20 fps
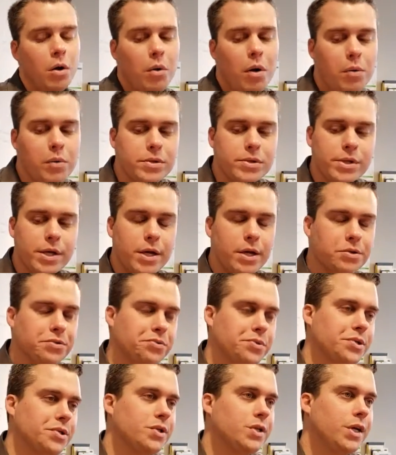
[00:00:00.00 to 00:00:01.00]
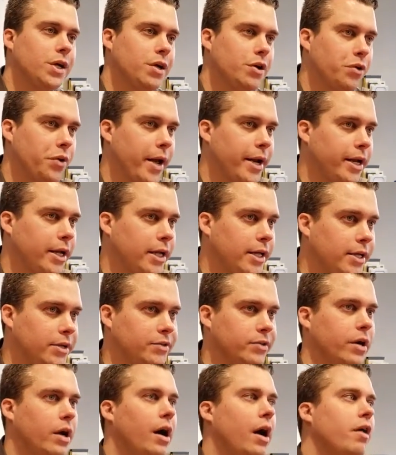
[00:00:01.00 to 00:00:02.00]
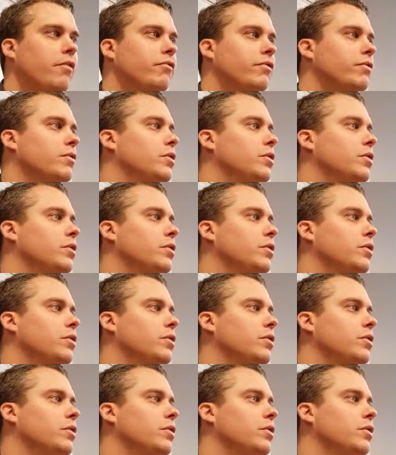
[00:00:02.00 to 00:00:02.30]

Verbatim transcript: What we're seeing is we're seeing credit ease off.